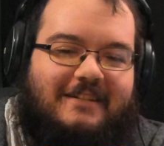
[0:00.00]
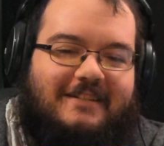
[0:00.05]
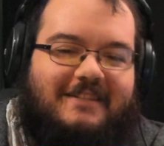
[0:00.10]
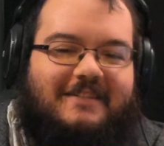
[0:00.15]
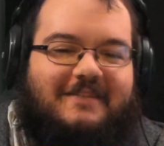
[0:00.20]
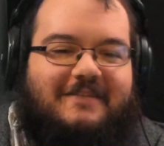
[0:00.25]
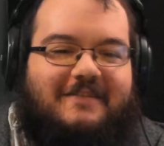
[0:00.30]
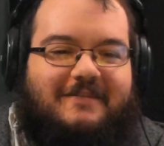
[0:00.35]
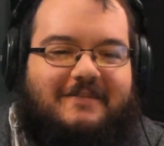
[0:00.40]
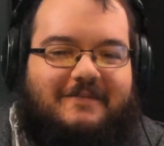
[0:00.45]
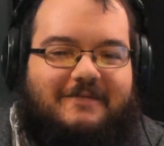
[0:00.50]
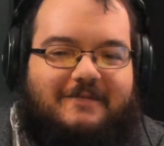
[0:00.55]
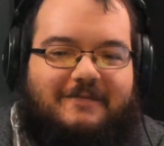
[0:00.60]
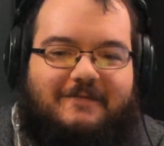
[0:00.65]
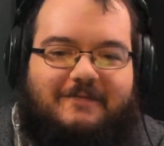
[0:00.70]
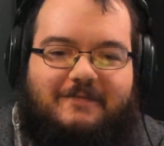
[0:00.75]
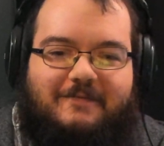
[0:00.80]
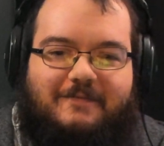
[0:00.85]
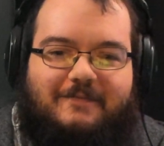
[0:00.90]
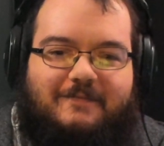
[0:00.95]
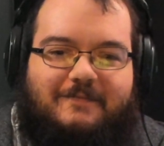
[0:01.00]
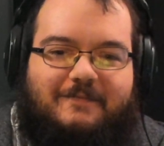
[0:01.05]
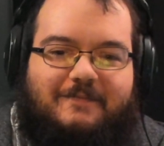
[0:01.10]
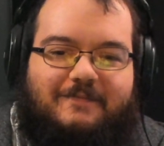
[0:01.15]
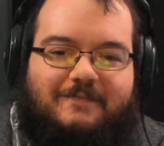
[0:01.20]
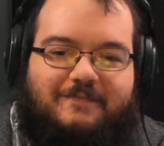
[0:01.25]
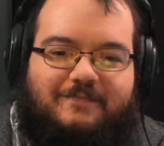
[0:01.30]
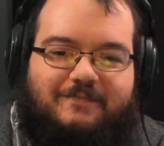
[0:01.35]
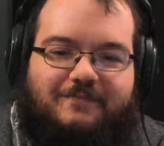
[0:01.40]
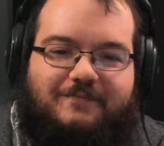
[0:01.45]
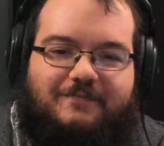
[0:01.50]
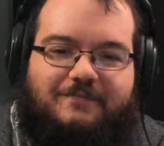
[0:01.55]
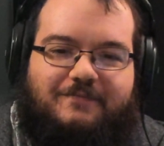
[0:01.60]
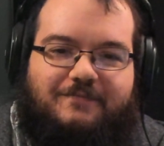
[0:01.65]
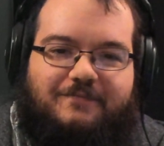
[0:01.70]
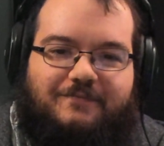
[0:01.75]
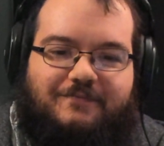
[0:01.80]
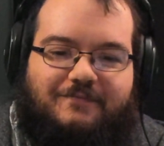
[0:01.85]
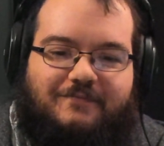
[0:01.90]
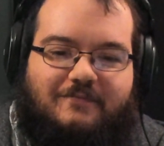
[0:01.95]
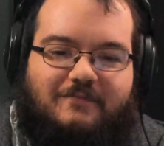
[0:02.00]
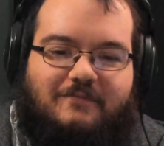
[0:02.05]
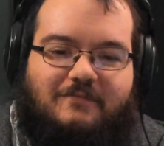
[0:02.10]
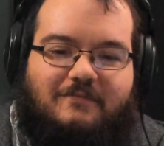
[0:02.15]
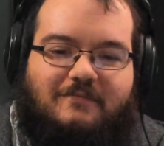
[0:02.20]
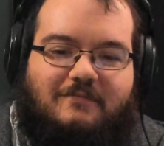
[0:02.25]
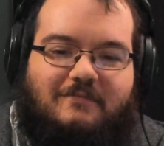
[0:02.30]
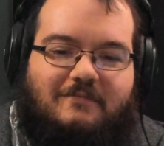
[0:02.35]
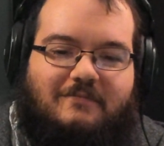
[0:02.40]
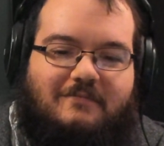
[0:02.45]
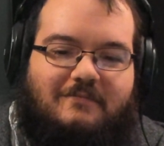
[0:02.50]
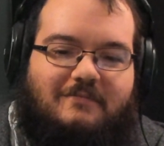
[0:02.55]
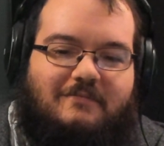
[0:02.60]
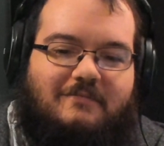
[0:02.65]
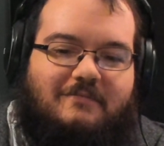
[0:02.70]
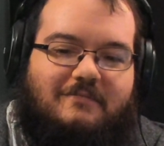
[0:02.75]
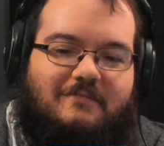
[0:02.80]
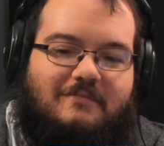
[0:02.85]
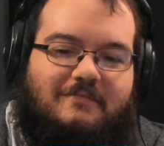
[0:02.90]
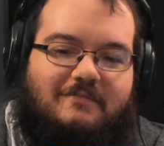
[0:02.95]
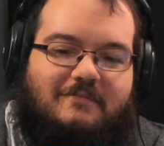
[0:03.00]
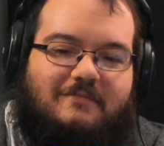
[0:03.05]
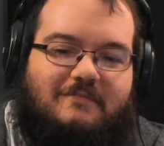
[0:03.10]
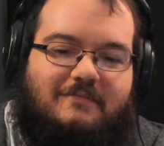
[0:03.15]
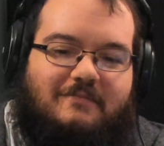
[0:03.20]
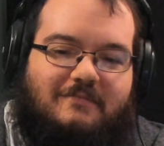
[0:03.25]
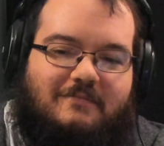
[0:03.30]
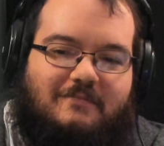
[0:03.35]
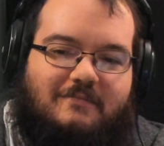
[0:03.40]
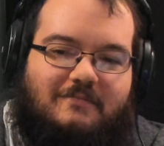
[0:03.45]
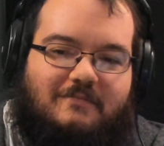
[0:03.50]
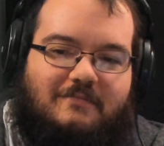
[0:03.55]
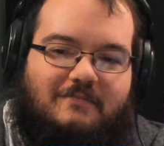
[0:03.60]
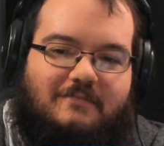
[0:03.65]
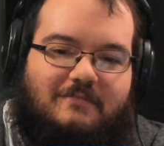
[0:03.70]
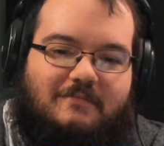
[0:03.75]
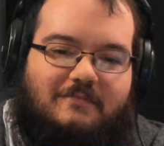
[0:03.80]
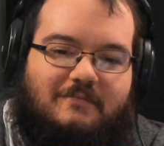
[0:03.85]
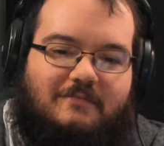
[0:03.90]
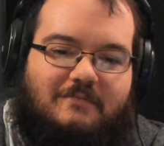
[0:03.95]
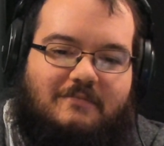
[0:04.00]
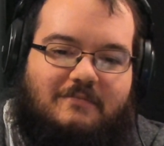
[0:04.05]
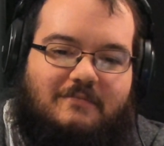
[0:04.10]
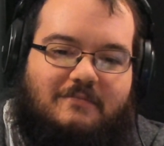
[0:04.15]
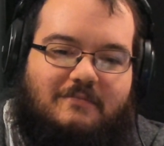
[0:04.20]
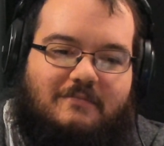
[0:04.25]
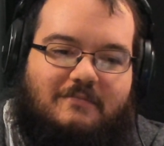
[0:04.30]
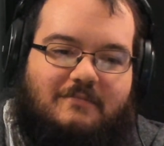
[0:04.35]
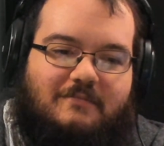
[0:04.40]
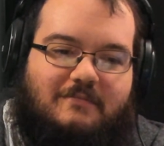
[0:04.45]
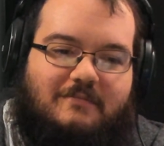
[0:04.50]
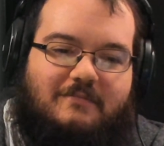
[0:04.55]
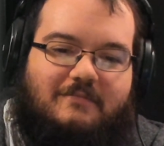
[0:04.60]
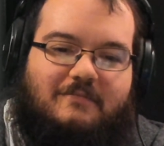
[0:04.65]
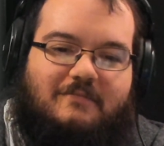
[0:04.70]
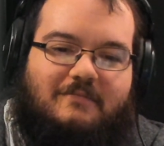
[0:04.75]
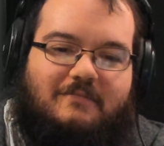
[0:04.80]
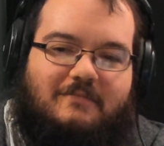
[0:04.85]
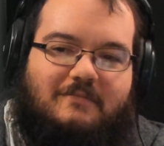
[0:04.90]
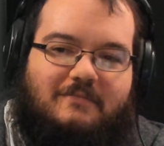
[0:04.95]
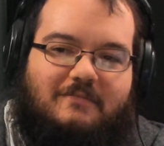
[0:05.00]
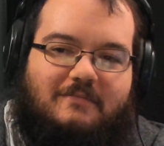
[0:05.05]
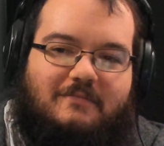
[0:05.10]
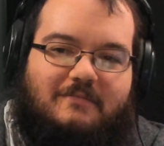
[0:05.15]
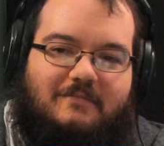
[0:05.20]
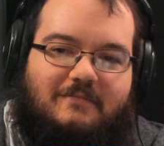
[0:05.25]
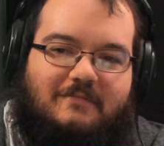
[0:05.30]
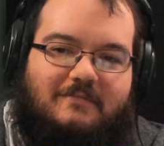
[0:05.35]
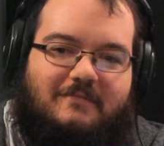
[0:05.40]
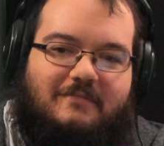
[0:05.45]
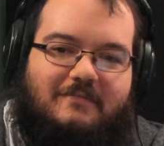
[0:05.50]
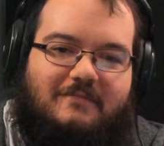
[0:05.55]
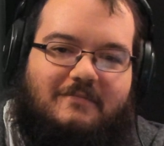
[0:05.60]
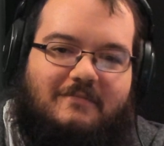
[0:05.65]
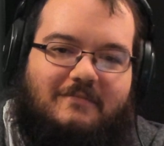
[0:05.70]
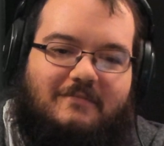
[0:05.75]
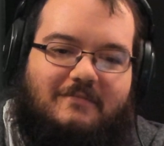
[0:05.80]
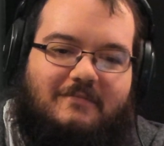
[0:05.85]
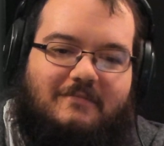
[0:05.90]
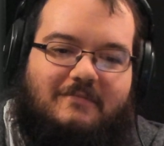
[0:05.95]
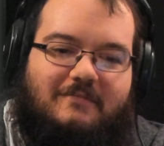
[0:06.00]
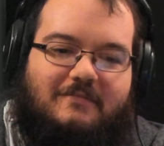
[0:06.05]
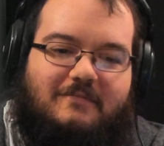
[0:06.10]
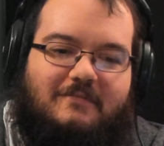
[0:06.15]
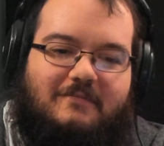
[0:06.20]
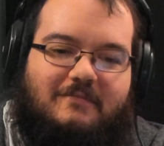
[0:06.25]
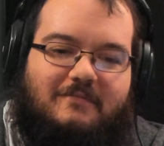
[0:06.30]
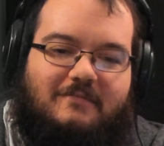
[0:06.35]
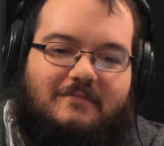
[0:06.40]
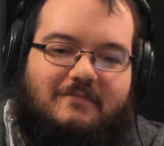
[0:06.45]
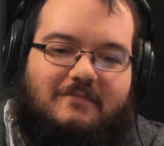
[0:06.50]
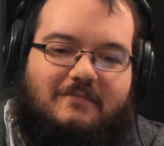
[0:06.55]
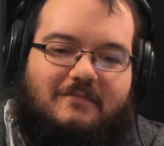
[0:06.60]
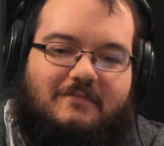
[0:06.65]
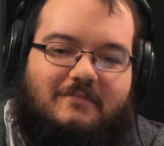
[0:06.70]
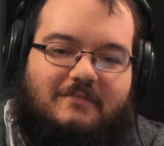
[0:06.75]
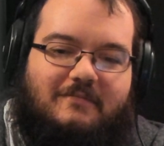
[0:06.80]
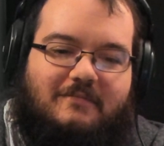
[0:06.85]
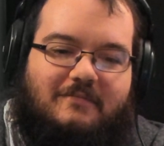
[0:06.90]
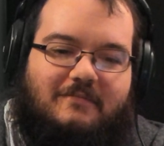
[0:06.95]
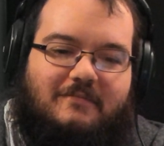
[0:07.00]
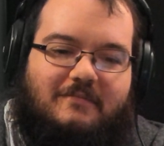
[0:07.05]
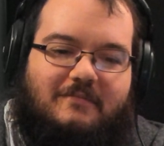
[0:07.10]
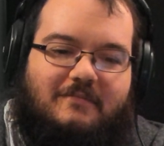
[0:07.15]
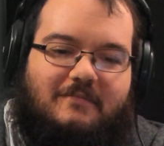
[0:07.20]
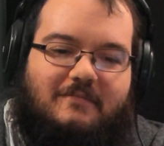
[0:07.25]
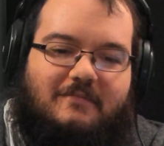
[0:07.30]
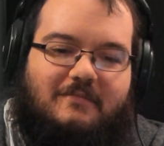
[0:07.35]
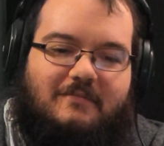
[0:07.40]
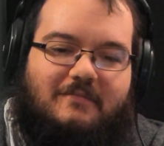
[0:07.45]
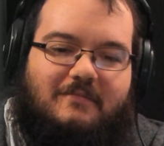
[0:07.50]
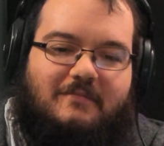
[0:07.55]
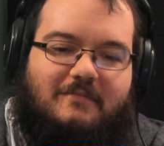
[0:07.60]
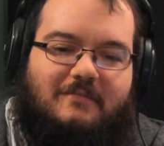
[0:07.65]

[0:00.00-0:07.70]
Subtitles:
(no one is talking)